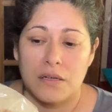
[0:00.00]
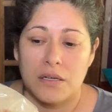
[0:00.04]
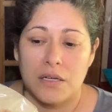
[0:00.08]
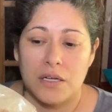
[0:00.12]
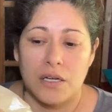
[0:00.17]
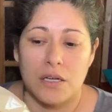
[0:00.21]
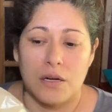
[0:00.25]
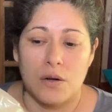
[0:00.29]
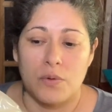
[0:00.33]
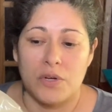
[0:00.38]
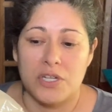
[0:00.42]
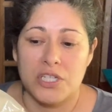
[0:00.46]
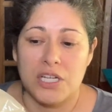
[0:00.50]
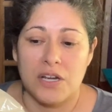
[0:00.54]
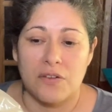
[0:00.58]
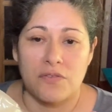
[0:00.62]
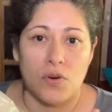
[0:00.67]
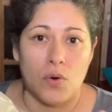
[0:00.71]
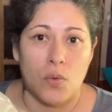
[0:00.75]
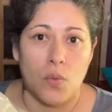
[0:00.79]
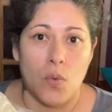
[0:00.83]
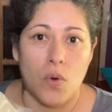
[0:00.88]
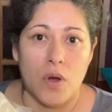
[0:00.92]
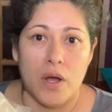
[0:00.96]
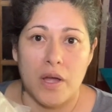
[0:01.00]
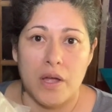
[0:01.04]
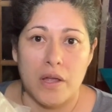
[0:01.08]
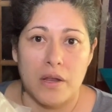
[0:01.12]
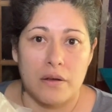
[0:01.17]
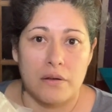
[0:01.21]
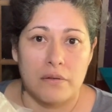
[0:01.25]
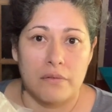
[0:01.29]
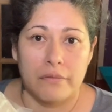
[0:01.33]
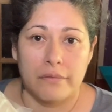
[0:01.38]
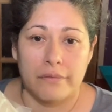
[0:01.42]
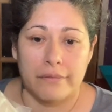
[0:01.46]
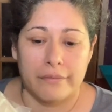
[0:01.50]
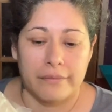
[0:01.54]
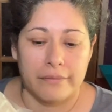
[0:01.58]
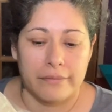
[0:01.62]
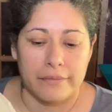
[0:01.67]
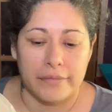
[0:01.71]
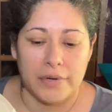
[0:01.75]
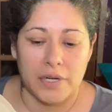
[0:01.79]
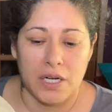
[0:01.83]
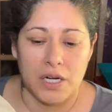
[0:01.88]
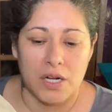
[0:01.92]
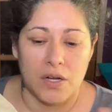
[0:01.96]
you know, whichever one,
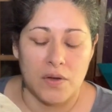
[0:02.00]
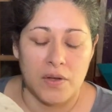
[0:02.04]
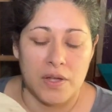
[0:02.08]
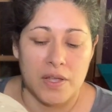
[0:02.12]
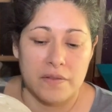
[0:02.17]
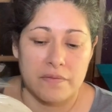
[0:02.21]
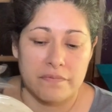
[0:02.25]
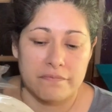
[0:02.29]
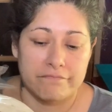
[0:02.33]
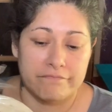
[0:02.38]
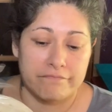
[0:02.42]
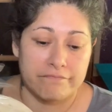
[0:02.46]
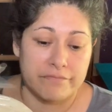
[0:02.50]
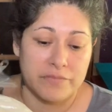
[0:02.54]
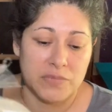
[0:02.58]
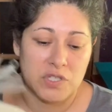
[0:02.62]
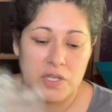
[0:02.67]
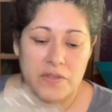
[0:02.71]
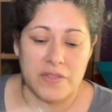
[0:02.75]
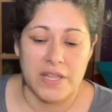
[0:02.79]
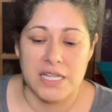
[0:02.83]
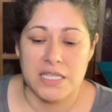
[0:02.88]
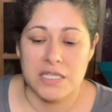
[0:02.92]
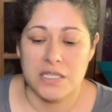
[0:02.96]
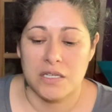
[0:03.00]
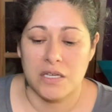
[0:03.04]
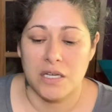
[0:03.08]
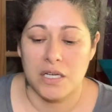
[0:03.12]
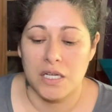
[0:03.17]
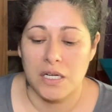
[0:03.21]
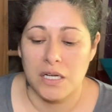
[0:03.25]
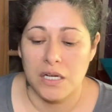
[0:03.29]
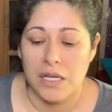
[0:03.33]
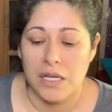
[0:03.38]
you know, and so that's good.